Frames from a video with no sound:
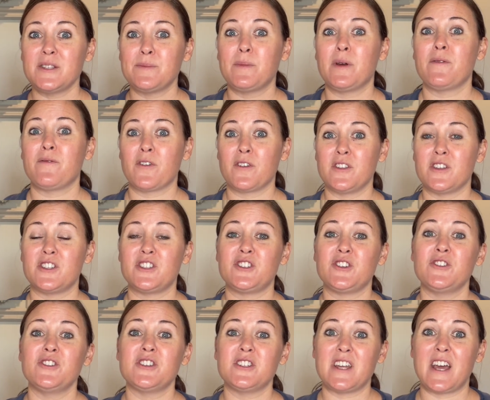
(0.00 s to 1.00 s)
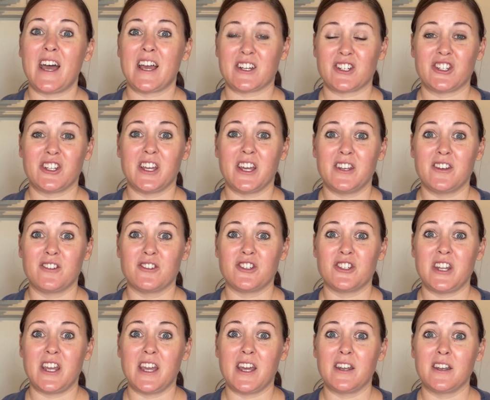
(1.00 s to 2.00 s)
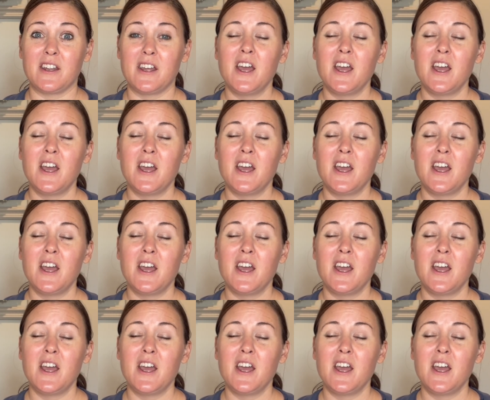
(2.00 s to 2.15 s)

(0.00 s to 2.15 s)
but for the student to actually understand.